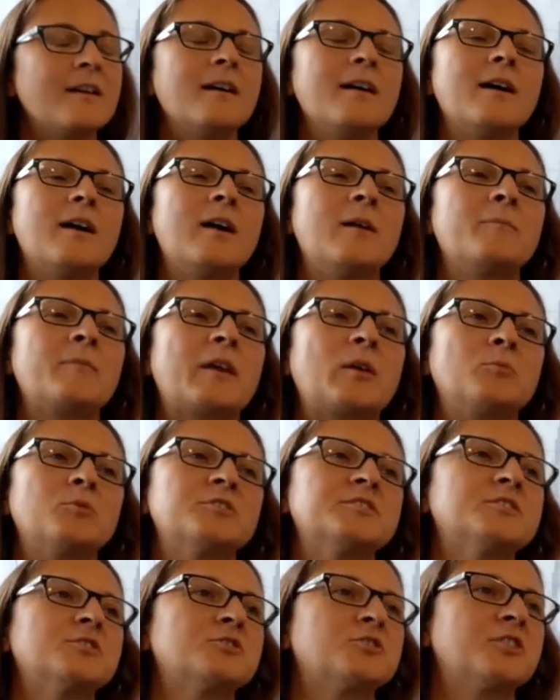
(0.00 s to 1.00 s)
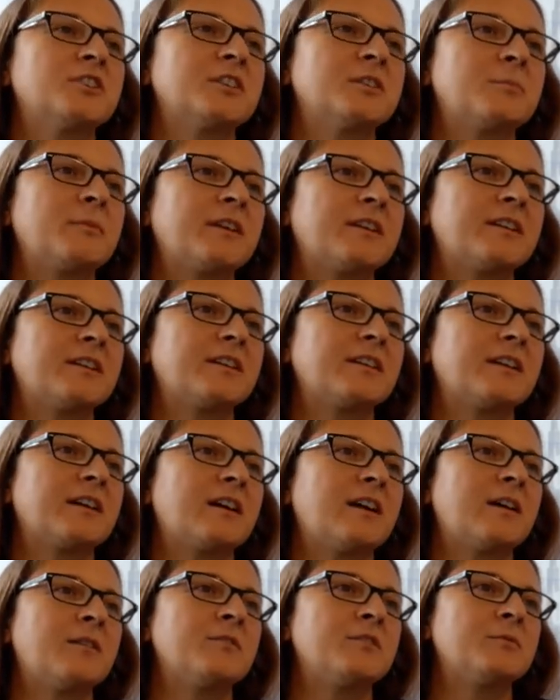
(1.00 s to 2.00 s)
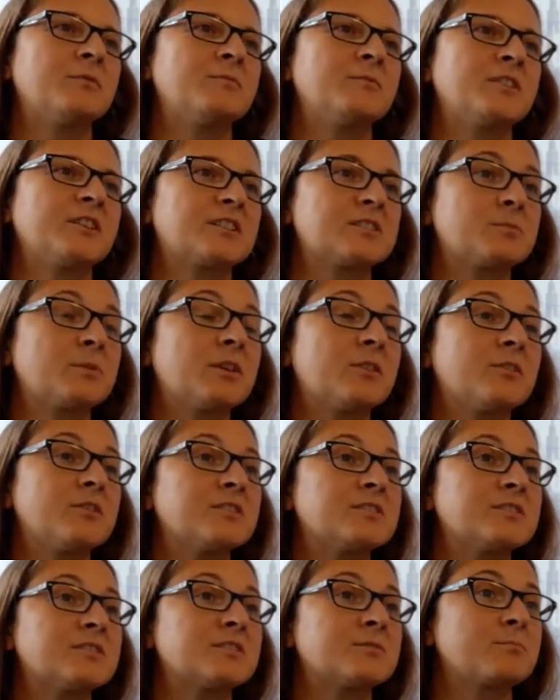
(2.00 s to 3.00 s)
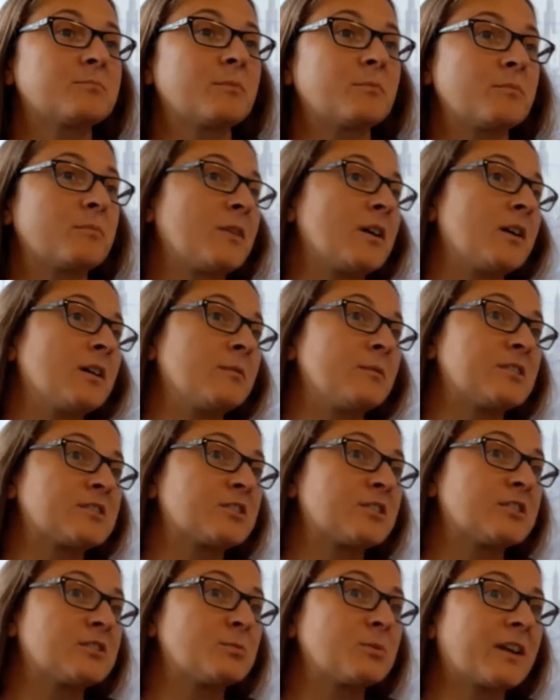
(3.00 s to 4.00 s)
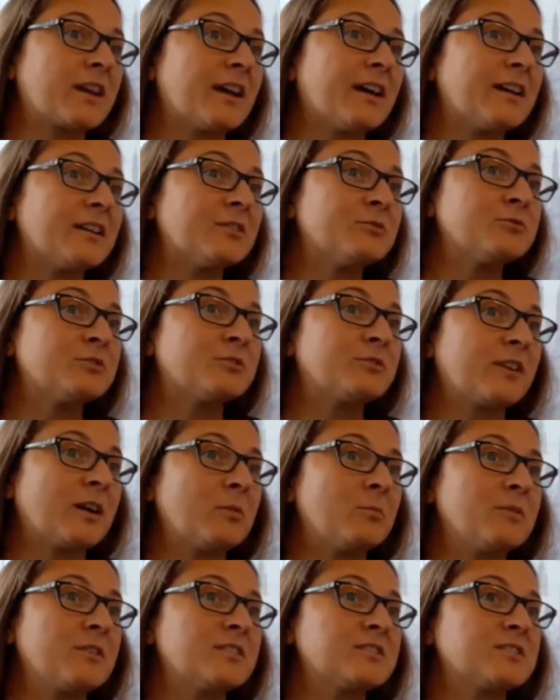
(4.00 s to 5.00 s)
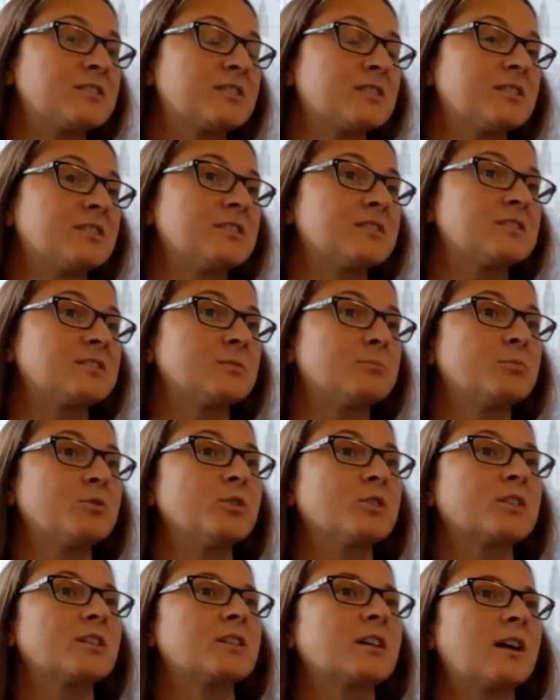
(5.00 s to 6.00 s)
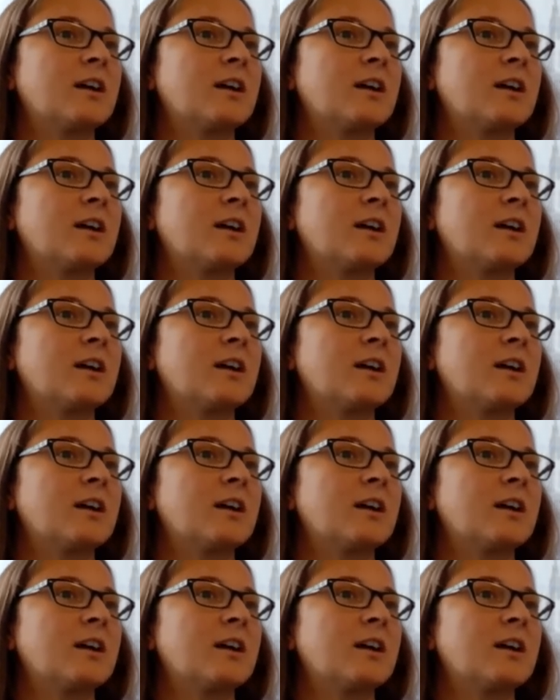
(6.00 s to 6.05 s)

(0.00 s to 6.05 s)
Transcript: And we're still trying to make the experience as good as we can for families to book